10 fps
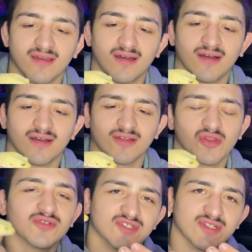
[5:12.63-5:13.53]
uh,
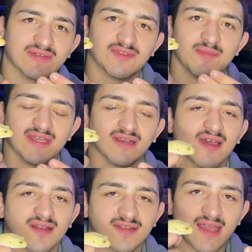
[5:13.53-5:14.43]
close enough to be in
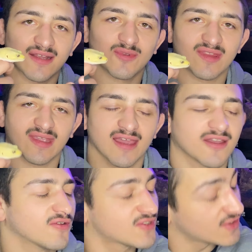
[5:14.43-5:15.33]
contact with the
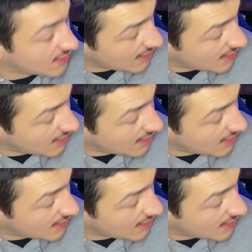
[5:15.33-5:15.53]
geckos.